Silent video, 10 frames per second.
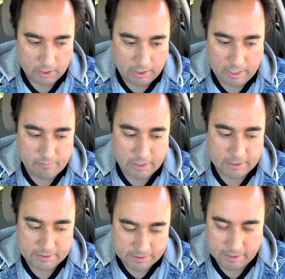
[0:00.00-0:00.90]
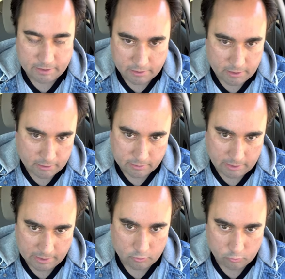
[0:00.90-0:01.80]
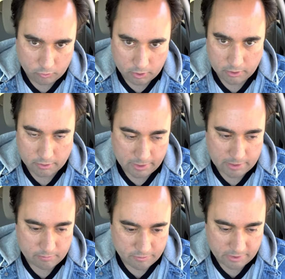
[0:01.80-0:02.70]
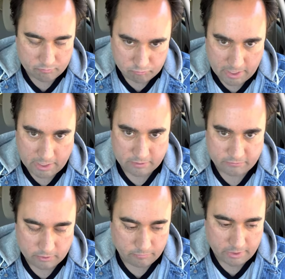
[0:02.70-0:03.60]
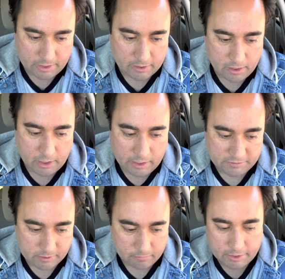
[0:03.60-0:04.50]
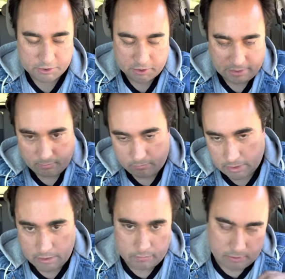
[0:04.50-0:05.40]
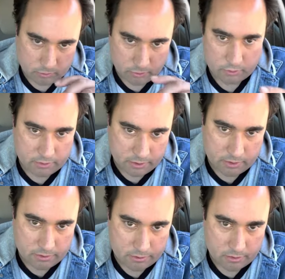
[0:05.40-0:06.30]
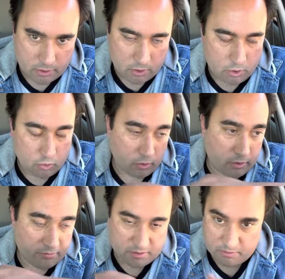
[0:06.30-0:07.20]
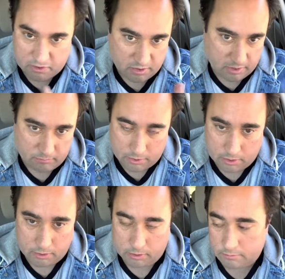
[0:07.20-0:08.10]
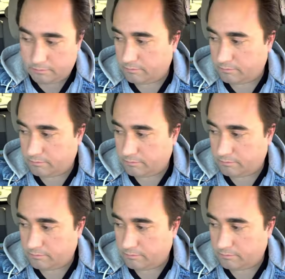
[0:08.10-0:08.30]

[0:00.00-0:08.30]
I'm not saying that. I don't want anything back from that. If somebody has claimed my royalties, or if somebody's claimed my